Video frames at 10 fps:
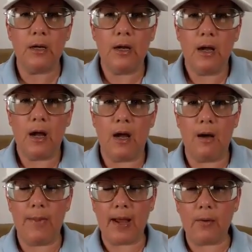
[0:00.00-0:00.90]

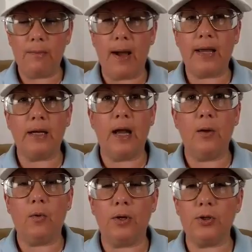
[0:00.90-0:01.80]
Back when Mike and I
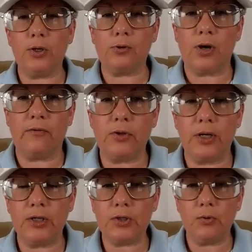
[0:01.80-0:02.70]
were in truck driver
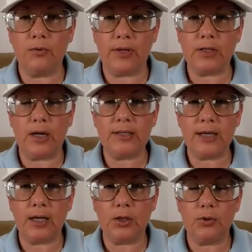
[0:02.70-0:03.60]
training school, they taught us
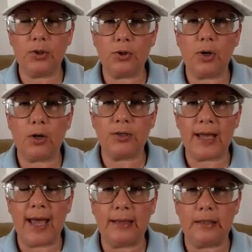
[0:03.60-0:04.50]
how to use a trucker's
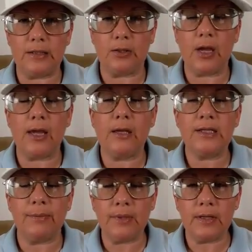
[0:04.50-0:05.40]
atlas, okay,
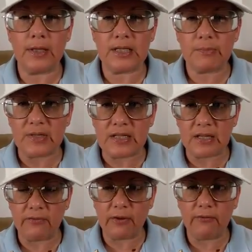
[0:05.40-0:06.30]
something that is
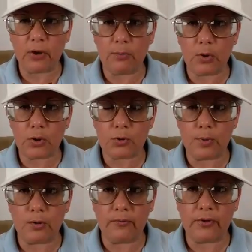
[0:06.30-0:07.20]
specific for commercial
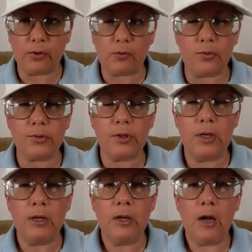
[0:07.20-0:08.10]
motor vehicles,
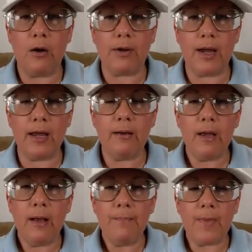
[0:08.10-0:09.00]
okay,
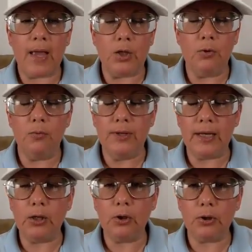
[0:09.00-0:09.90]
and you need
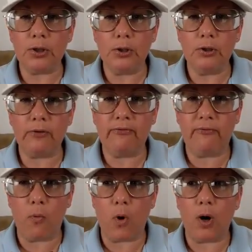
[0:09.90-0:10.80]
to learn to look
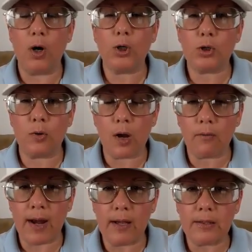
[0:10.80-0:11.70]
for truck
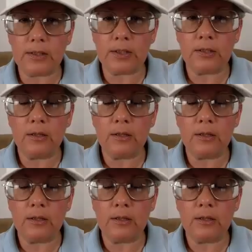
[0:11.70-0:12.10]
routes